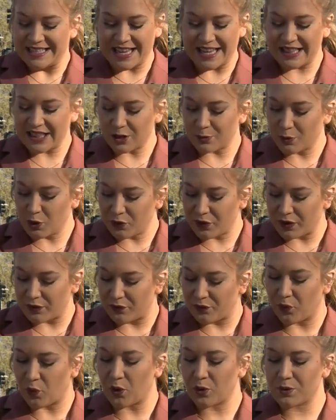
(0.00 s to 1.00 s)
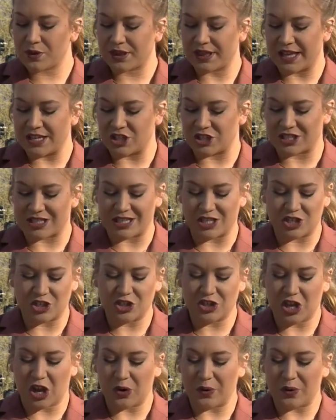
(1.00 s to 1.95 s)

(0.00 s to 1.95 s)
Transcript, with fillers: saying they're moving forward with legislation,